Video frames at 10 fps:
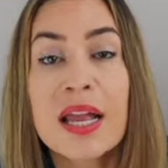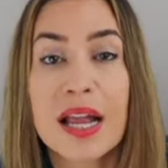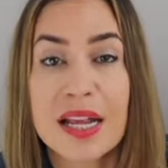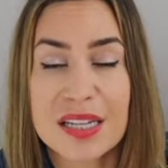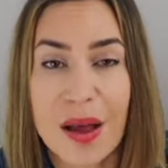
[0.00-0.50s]

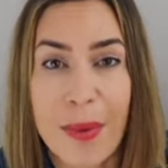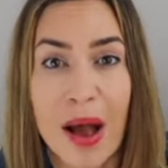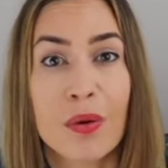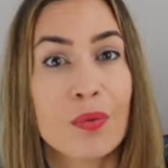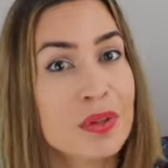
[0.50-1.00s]
it's
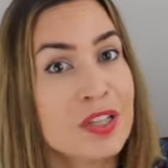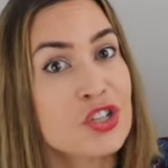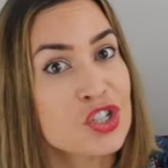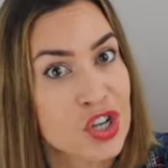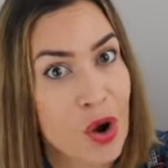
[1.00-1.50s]
about really
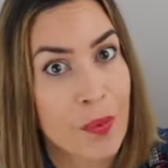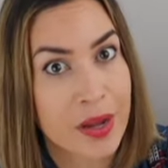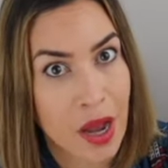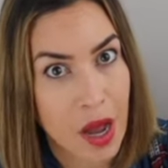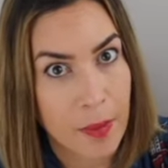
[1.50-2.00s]
showing
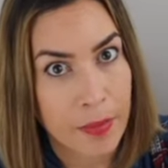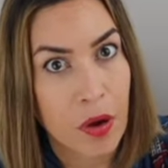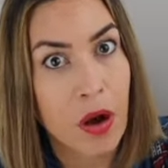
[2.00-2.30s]
up